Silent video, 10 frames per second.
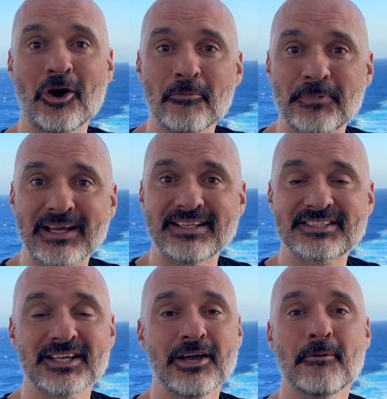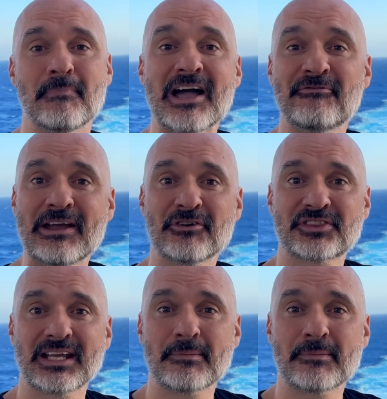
opens. My favorite thing